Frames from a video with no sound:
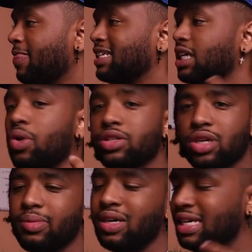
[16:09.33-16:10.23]
Next thing I want
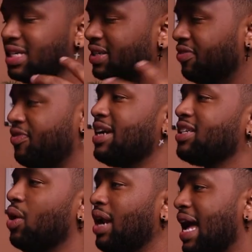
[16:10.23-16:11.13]
to talk about is
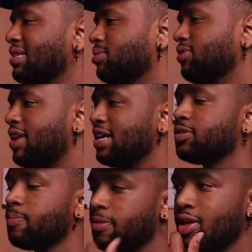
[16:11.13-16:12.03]
effects. I want to add some
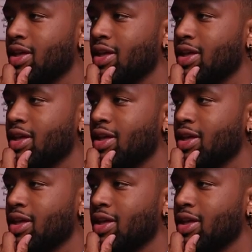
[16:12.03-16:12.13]
effects.